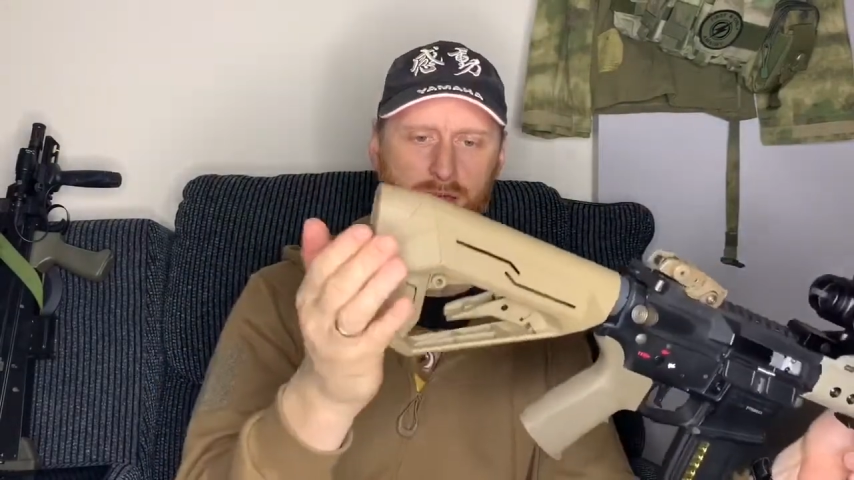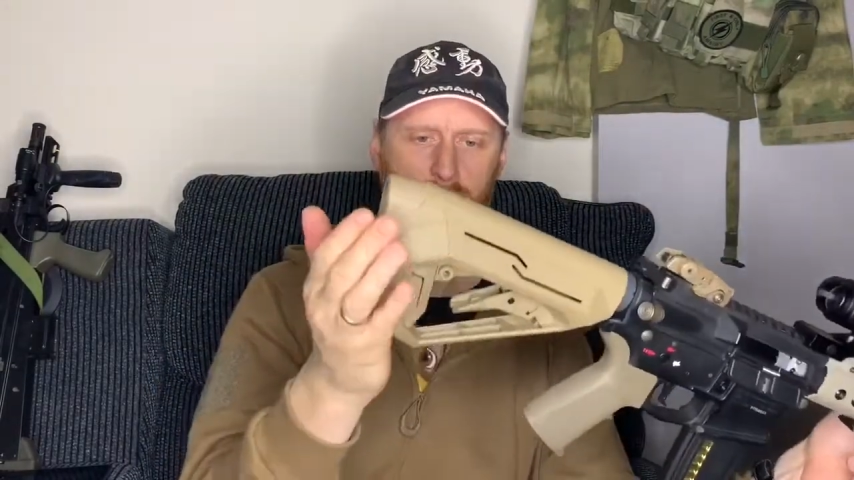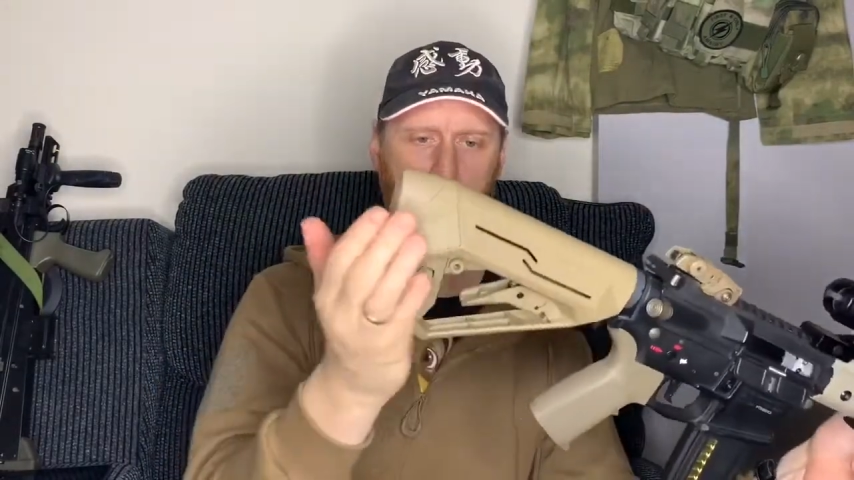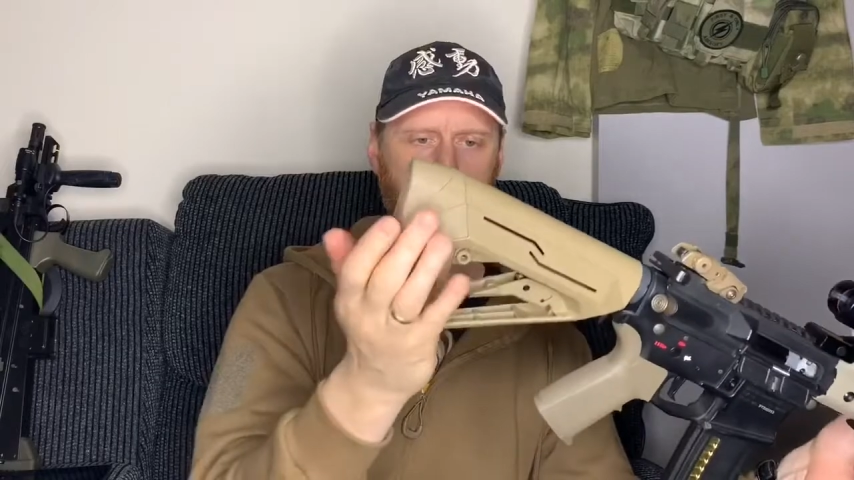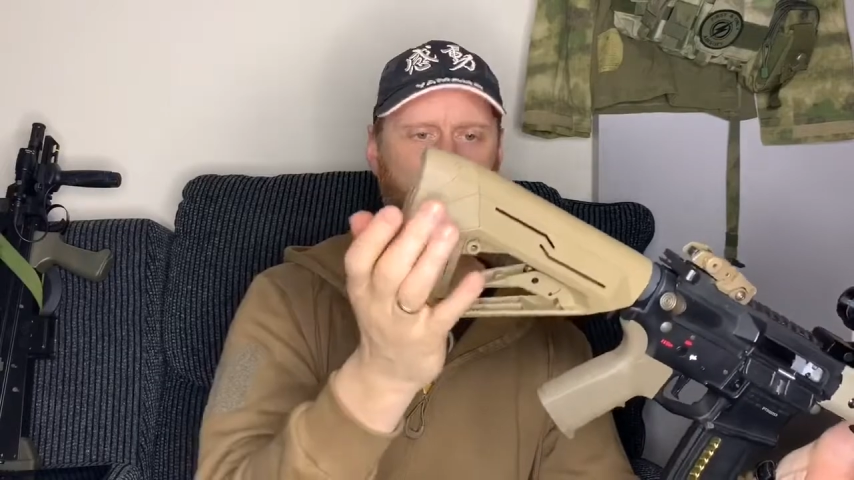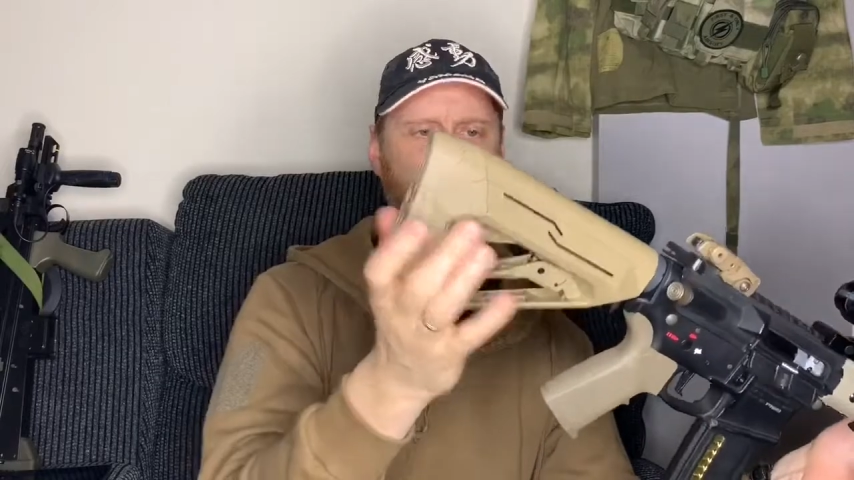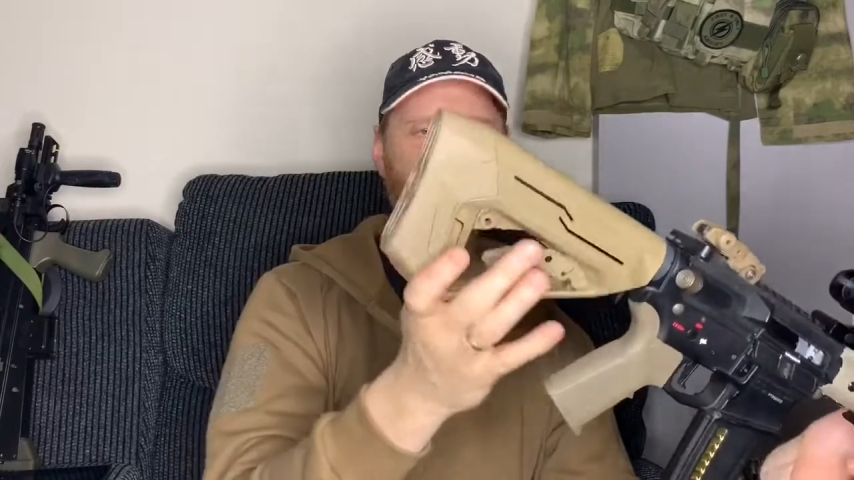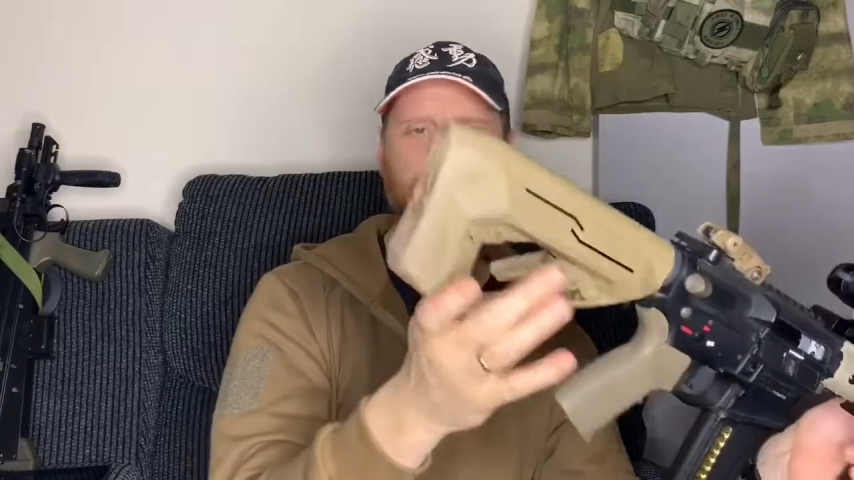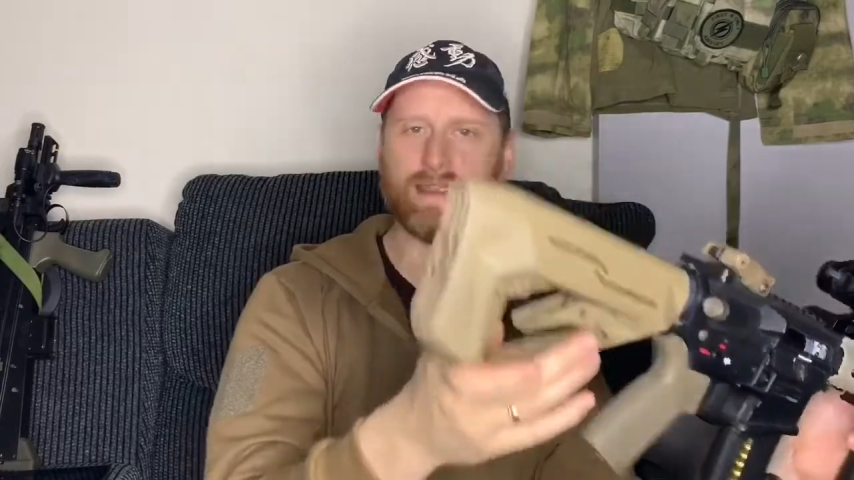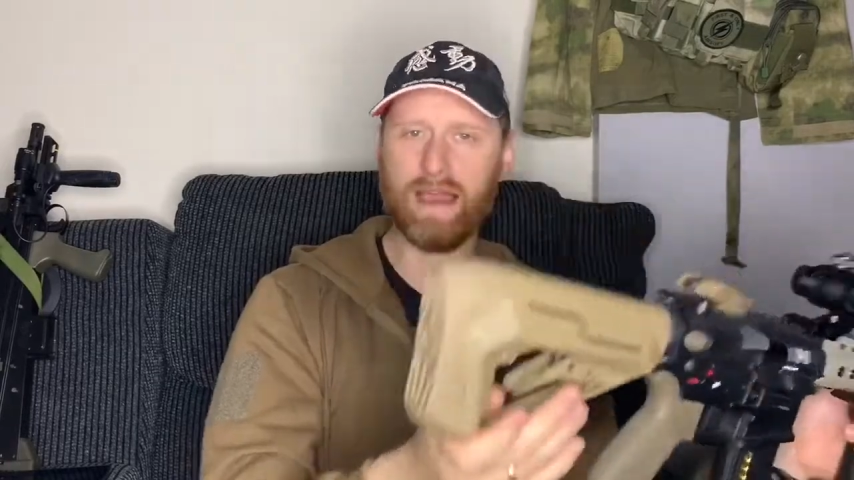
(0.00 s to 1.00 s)
but it has
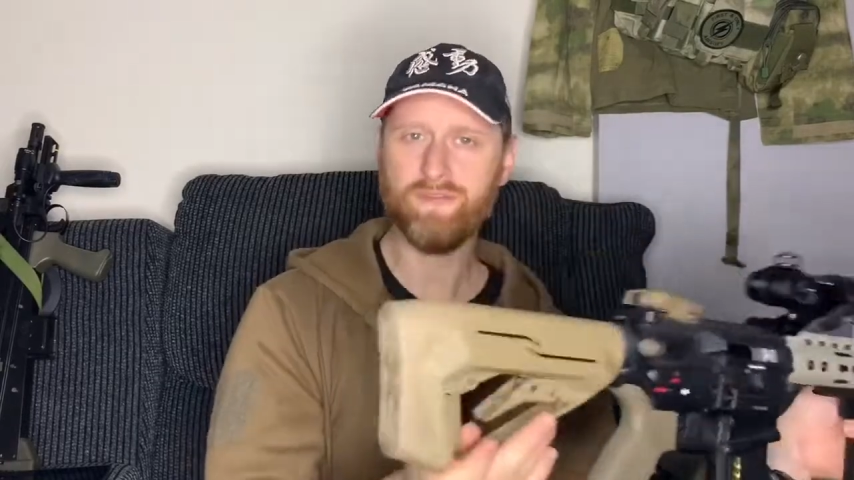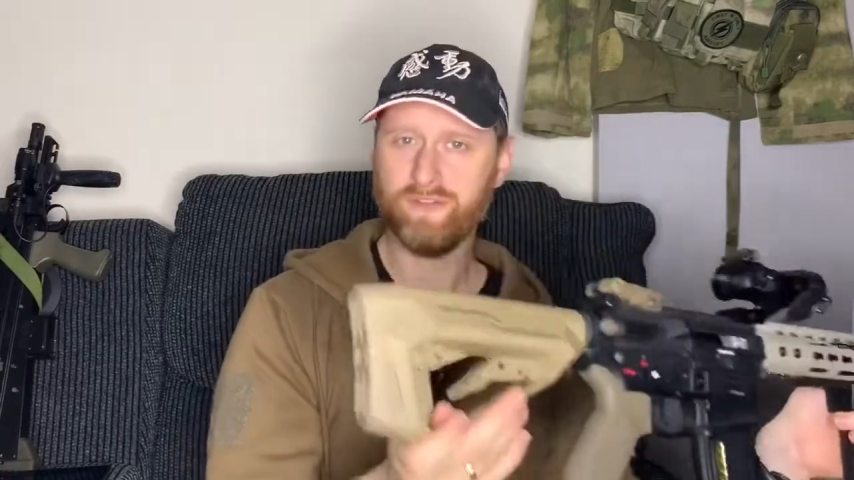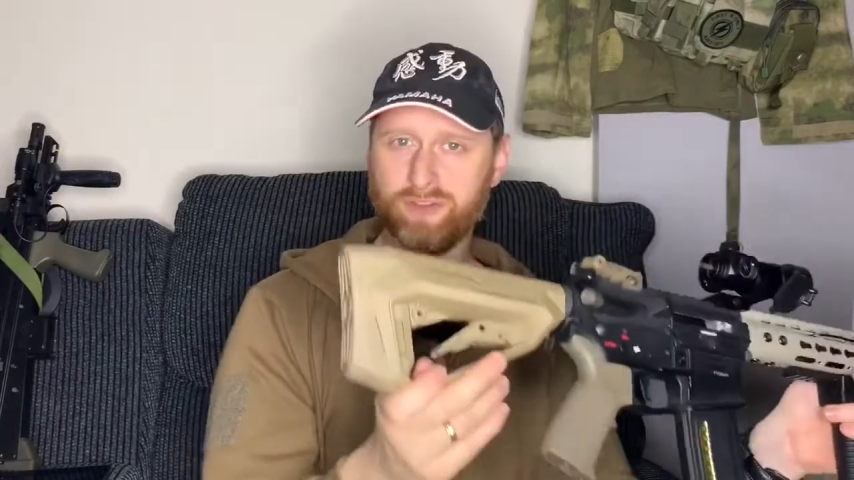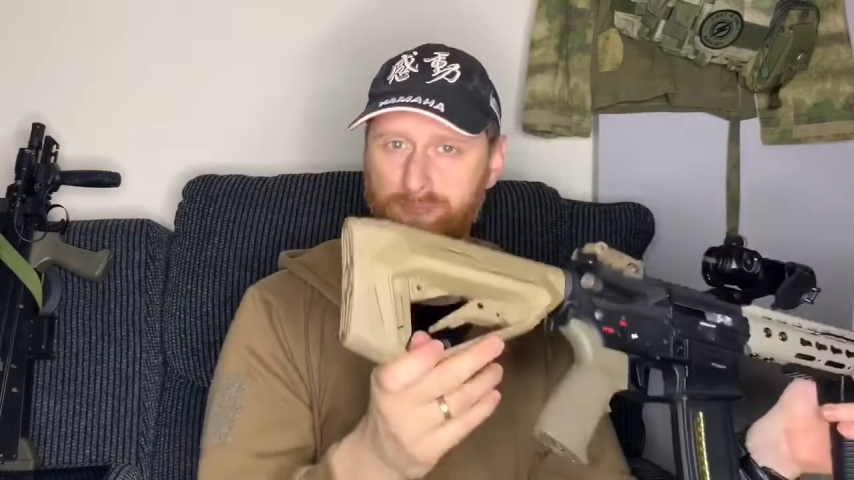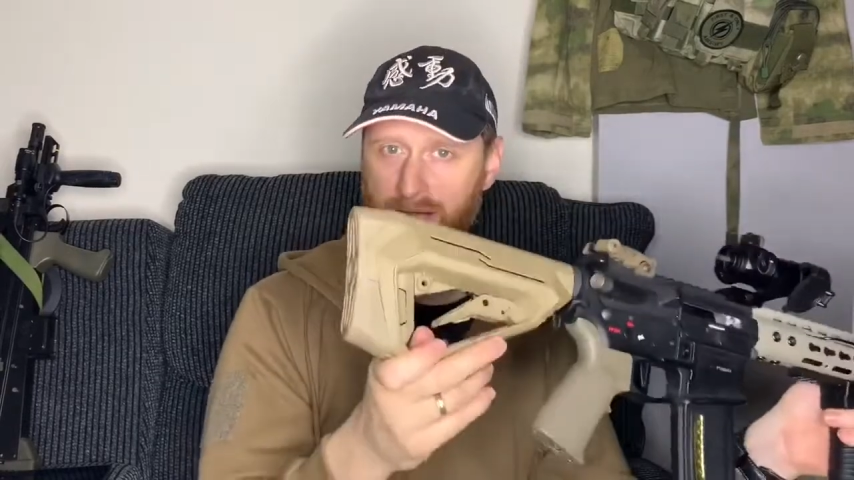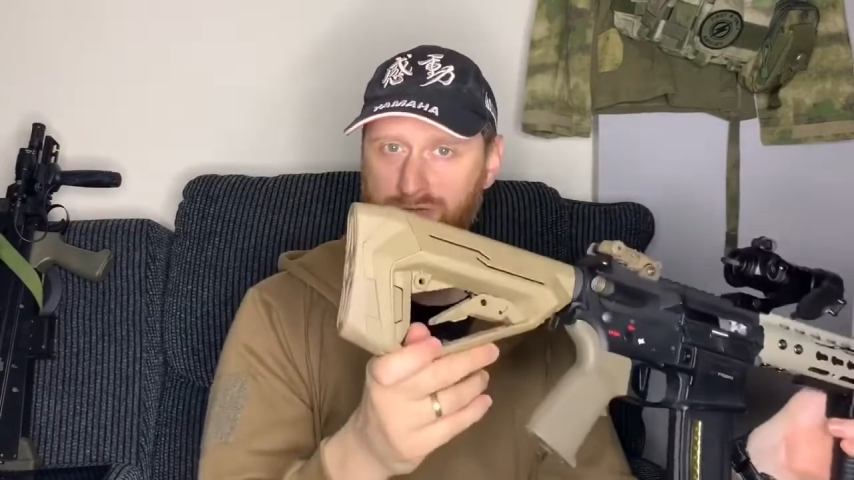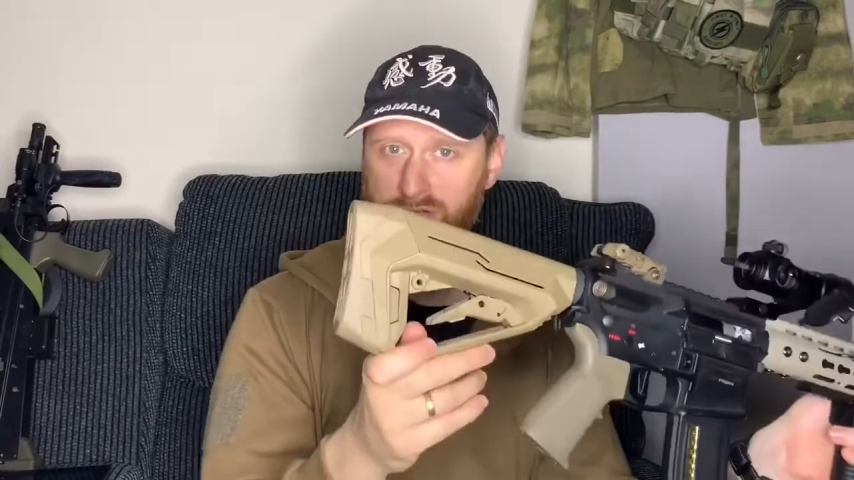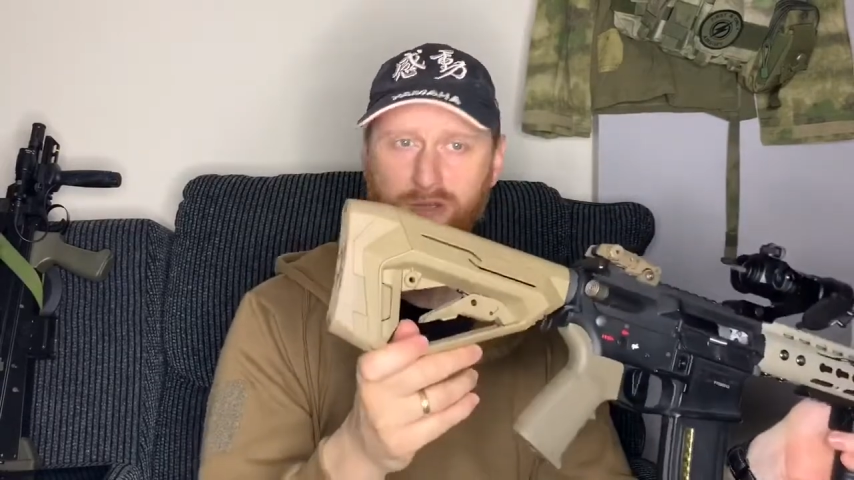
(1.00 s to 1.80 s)
got a cavernous battery